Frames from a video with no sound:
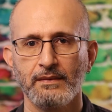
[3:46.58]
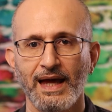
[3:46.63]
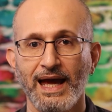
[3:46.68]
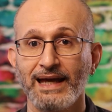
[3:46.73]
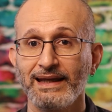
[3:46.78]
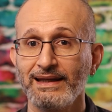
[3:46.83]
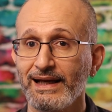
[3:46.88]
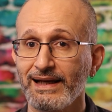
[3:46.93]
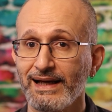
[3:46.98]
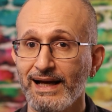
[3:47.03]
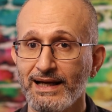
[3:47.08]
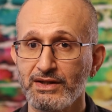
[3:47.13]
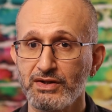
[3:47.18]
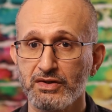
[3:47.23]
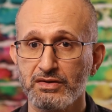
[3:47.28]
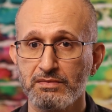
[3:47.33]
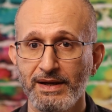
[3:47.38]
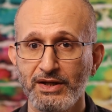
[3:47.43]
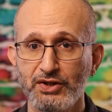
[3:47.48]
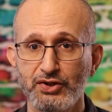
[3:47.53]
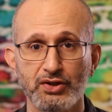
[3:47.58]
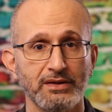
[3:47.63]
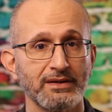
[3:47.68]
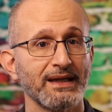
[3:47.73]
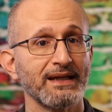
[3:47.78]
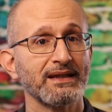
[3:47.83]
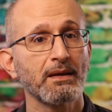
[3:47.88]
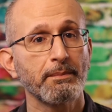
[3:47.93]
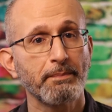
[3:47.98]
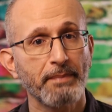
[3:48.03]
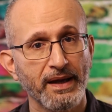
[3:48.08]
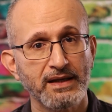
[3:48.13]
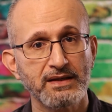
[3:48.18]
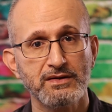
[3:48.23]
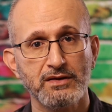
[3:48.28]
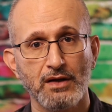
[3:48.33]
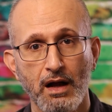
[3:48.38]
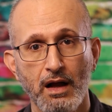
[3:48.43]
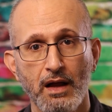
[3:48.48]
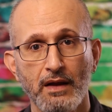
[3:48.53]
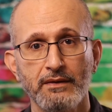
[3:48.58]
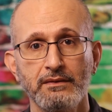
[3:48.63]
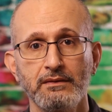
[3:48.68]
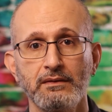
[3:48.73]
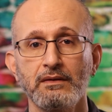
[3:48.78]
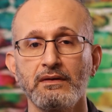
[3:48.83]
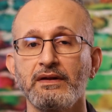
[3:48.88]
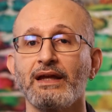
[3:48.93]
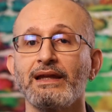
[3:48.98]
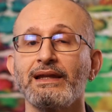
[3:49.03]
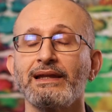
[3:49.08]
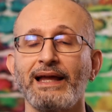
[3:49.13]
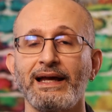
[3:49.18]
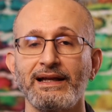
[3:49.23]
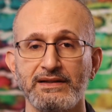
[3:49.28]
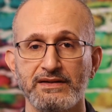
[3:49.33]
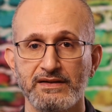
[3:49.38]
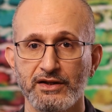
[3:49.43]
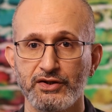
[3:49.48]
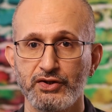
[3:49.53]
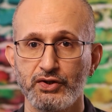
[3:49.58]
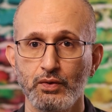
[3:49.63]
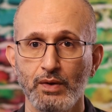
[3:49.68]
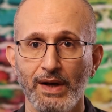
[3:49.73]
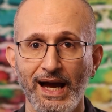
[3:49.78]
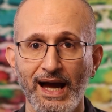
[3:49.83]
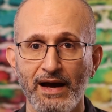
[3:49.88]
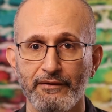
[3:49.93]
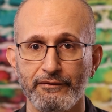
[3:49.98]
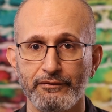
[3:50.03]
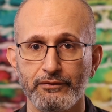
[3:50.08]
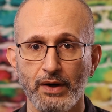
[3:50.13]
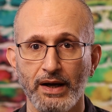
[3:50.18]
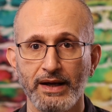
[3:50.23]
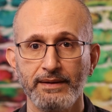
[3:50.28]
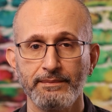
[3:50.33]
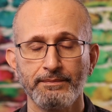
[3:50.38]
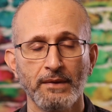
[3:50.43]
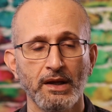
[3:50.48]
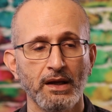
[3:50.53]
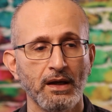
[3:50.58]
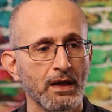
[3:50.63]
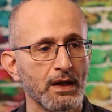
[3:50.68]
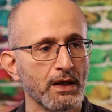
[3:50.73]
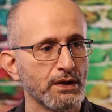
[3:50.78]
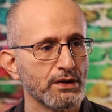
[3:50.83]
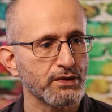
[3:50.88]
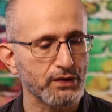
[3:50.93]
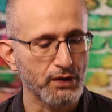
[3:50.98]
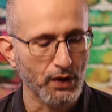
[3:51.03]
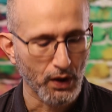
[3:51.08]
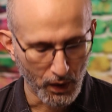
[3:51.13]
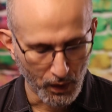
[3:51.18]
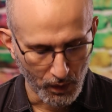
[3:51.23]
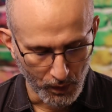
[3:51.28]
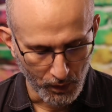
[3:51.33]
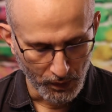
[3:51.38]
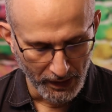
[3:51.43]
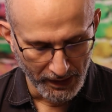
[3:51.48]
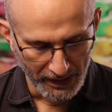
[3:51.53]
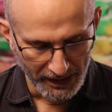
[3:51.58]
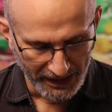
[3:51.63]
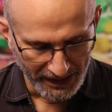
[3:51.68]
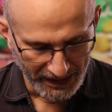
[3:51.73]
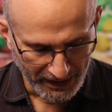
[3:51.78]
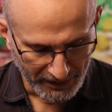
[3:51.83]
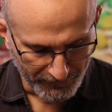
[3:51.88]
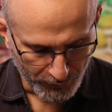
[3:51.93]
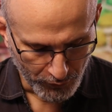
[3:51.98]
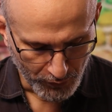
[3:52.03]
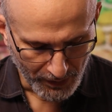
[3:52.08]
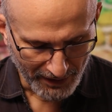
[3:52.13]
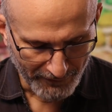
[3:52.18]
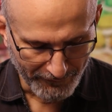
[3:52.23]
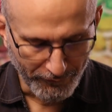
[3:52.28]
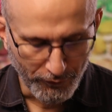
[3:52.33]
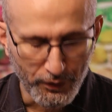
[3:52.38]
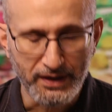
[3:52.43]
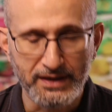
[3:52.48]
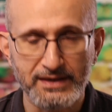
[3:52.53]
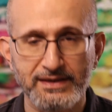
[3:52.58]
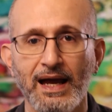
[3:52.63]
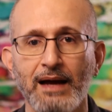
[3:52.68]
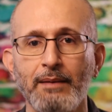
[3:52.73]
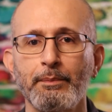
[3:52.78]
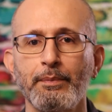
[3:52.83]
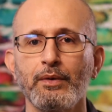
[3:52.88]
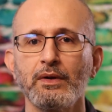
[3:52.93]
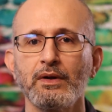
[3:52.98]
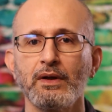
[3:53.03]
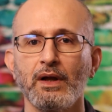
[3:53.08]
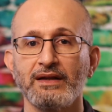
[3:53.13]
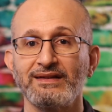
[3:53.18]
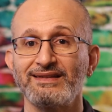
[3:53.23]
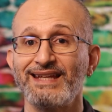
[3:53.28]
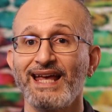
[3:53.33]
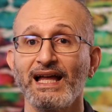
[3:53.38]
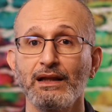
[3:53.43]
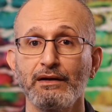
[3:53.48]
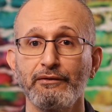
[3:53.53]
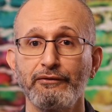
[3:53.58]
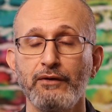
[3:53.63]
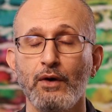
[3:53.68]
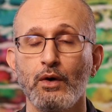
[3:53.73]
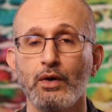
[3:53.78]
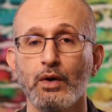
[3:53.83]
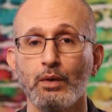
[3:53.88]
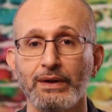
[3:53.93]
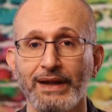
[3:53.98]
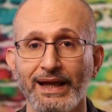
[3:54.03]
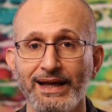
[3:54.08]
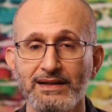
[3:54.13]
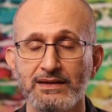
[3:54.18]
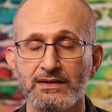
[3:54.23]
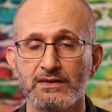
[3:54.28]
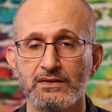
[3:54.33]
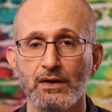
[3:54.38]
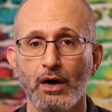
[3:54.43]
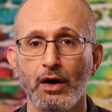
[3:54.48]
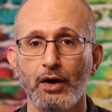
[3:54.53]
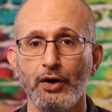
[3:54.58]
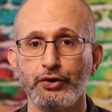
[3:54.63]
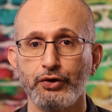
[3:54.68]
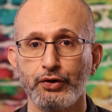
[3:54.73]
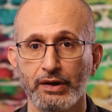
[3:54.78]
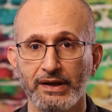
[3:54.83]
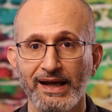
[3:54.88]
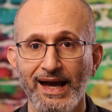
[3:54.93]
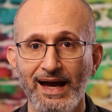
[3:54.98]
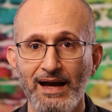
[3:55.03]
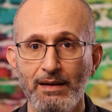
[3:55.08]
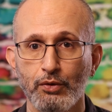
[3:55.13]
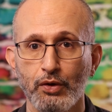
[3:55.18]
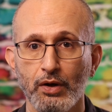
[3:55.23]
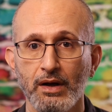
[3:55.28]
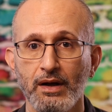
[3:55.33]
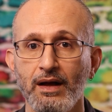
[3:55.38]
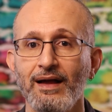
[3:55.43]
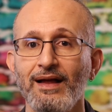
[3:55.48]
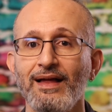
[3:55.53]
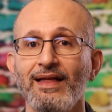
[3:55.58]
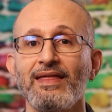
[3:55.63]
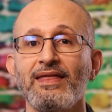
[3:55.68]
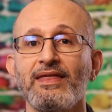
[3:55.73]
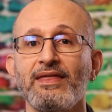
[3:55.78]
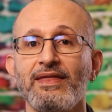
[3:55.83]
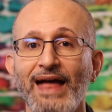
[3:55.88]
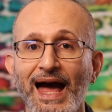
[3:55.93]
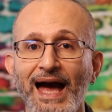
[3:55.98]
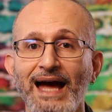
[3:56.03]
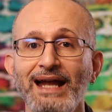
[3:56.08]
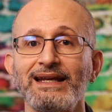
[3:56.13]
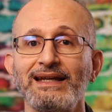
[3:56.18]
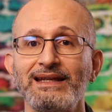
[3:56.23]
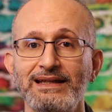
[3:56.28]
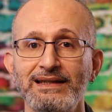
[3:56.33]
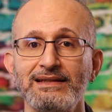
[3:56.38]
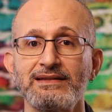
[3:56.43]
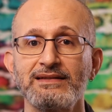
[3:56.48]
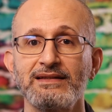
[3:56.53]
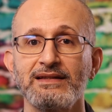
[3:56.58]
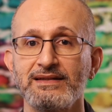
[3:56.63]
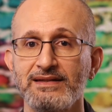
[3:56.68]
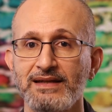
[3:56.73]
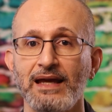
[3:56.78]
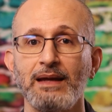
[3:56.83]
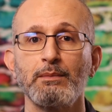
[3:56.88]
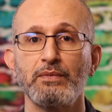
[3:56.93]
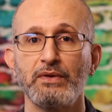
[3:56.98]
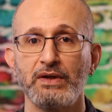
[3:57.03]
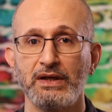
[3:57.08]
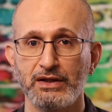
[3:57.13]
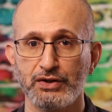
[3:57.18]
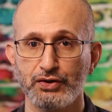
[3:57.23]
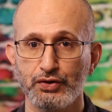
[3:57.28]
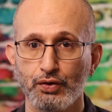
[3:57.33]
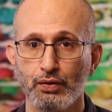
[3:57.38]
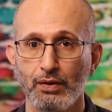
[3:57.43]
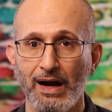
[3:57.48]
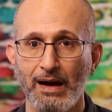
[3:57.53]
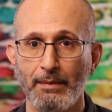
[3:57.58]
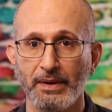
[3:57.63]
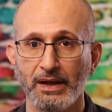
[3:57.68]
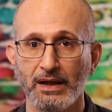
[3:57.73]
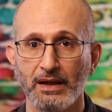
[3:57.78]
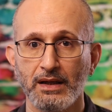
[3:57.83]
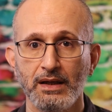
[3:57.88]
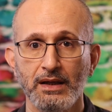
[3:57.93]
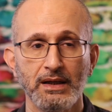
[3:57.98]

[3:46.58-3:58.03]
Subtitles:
And like I just mentioned, it depends on the lens that you have, right? So if you have, for example, a telephoto lens on your camera, that is the same thing as cropping.